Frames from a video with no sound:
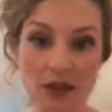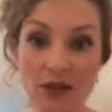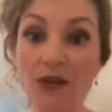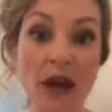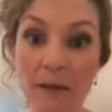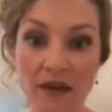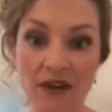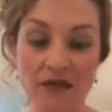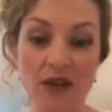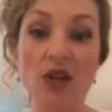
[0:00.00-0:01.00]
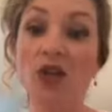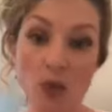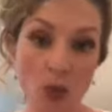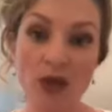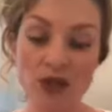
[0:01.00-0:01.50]
not my favorite. You
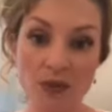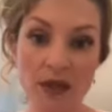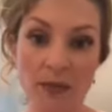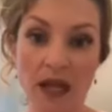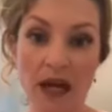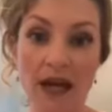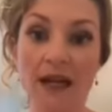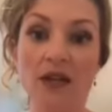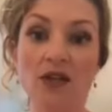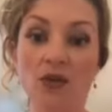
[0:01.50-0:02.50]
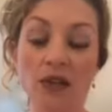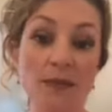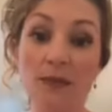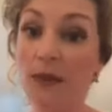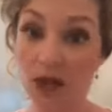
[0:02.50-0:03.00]
want to reapply your
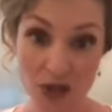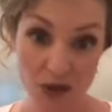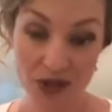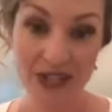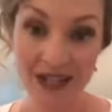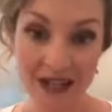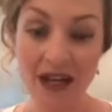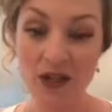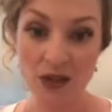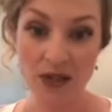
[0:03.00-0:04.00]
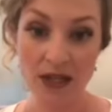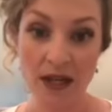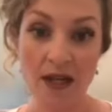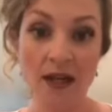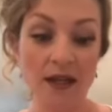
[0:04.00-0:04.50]
lips because your skin naturally
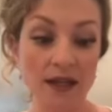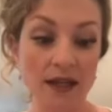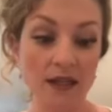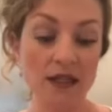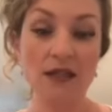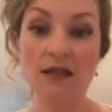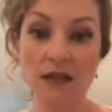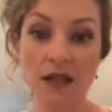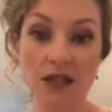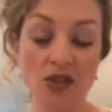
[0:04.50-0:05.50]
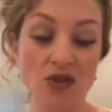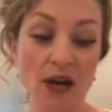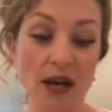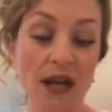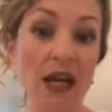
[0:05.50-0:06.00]
gets
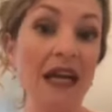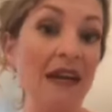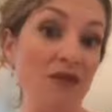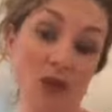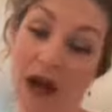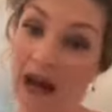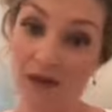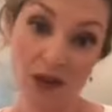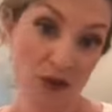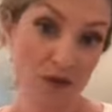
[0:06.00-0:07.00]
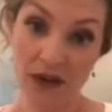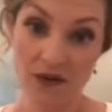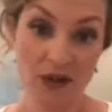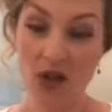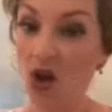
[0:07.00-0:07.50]
dry. If you have your
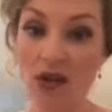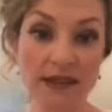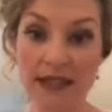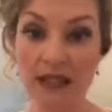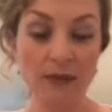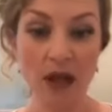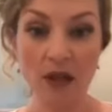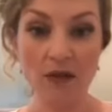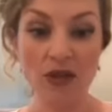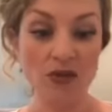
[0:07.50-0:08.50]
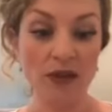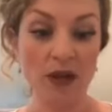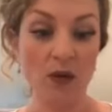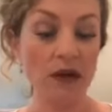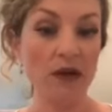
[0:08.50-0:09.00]
favorite all day lip color that you like
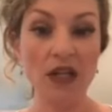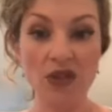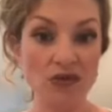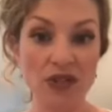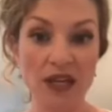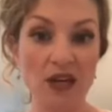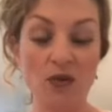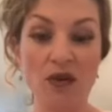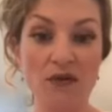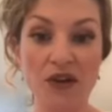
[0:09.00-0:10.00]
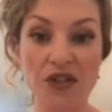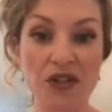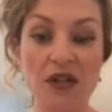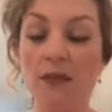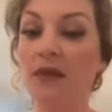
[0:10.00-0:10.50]
wearing and you just kind of want to freshen
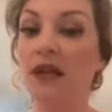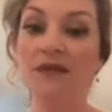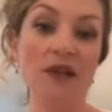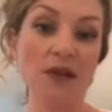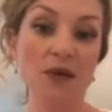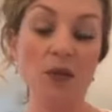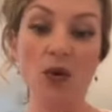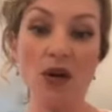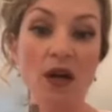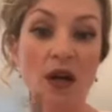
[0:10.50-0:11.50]
it up and give it a little more